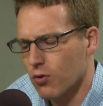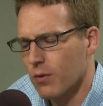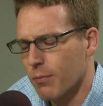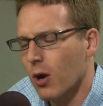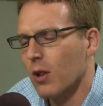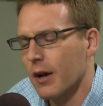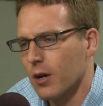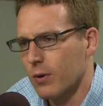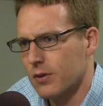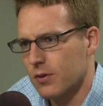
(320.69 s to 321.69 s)

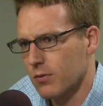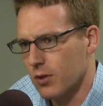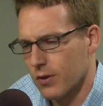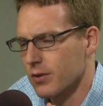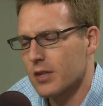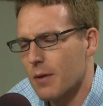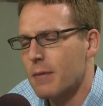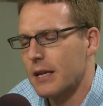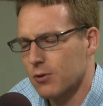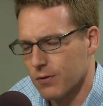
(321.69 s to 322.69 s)
Mar-a-Lago is, you know, there's not that
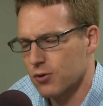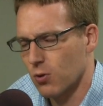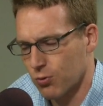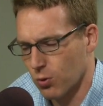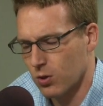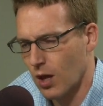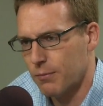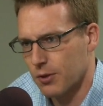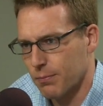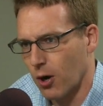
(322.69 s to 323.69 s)
many sort of social
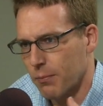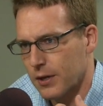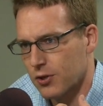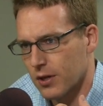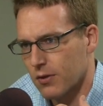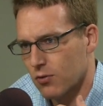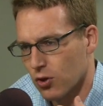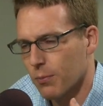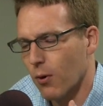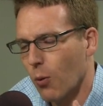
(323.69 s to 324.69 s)
clubs in Palm Beach. And
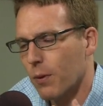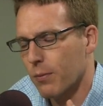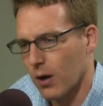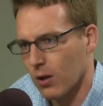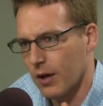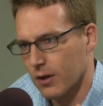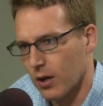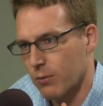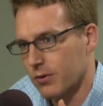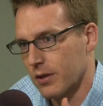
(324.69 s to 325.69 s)
Trump opened Mar-a-Lago.
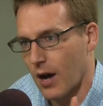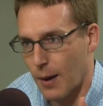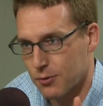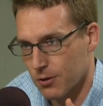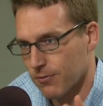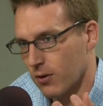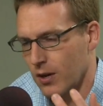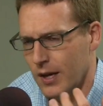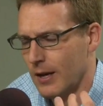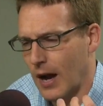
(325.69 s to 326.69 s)
It was an option for,
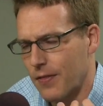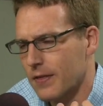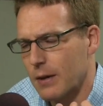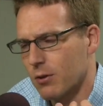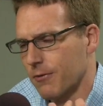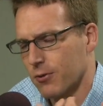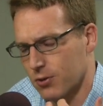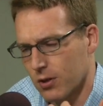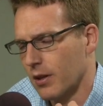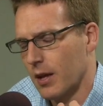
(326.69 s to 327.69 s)
I think they were the first
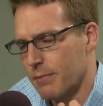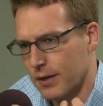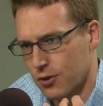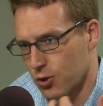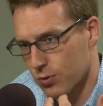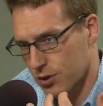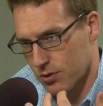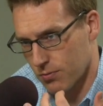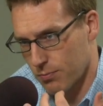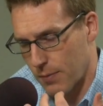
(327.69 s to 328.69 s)
to admit
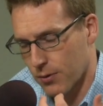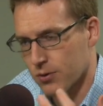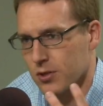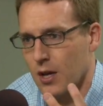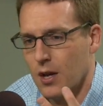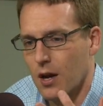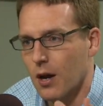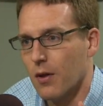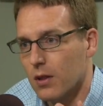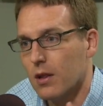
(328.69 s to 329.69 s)
Jewish members.
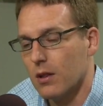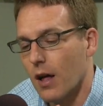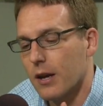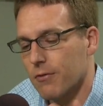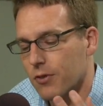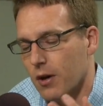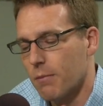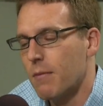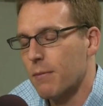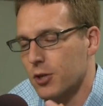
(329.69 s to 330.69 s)
A lot of the
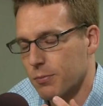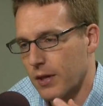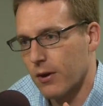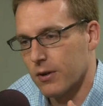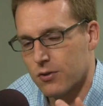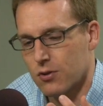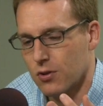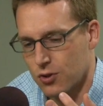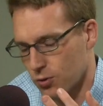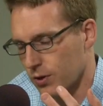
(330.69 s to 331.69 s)
membership there is
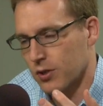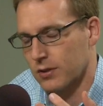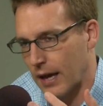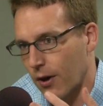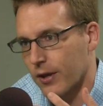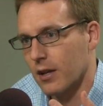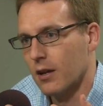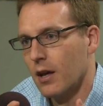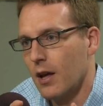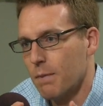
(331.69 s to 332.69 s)
Jewish,
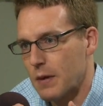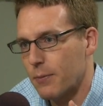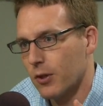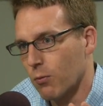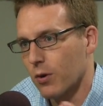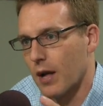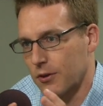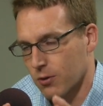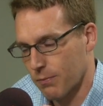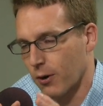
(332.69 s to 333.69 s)
Italian, people that were not
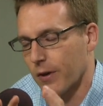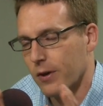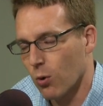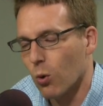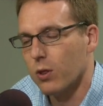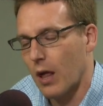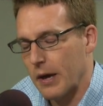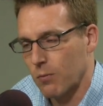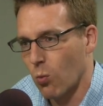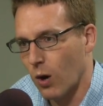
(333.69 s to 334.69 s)
sort of part of the old
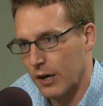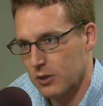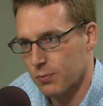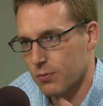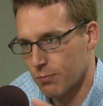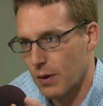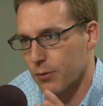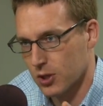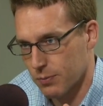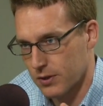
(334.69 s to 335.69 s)
line WASP
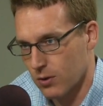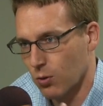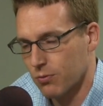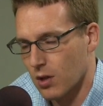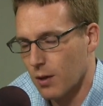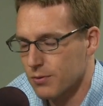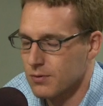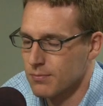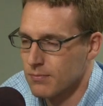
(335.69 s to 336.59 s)
membership at the old clubs.